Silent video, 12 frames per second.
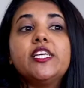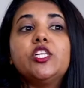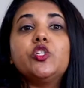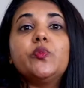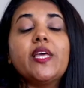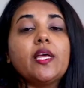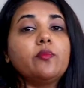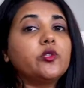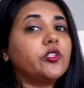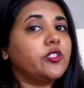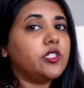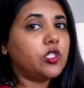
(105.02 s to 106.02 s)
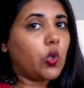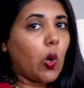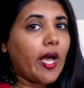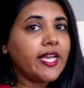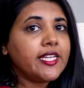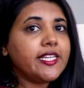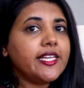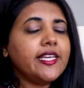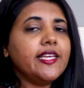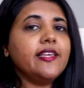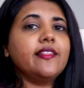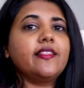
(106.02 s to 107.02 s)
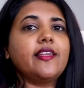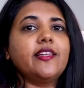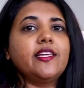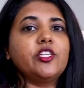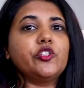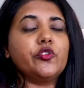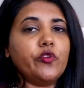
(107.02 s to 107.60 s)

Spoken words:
need to be able to sit quietly, they need to